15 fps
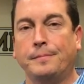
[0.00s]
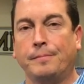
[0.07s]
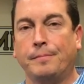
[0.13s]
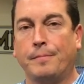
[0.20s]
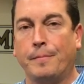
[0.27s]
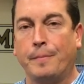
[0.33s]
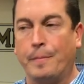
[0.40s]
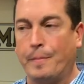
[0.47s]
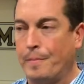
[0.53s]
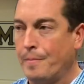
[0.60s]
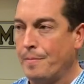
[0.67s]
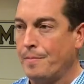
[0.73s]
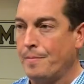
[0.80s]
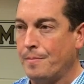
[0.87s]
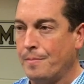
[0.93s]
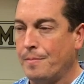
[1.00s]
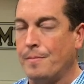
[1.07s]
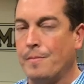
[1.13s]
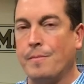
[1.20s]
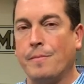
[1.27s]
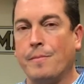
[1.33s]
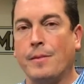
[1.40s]

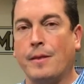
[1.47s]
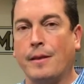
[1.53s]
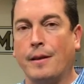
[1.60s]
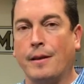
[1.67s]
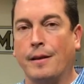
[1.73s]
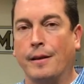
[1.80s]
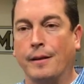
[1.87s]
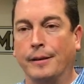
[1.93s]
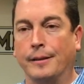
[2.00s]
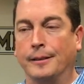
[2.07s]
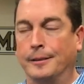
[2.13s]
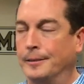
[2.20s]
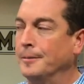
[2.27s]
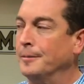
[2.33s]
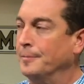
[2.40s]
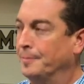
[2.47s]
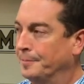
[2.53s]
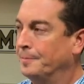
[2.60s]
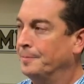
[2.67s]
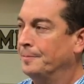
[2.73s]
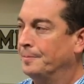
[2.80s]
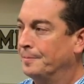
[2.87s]

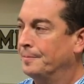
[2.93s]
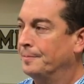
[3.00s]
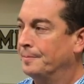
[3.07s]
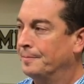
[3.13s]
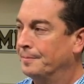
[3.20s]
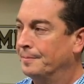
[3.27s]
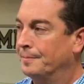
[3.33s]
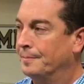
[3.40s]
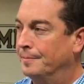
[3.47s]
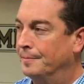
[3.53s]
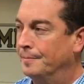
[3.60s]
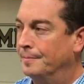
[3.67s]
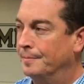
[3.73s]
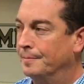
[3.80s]
This person isn't speaking.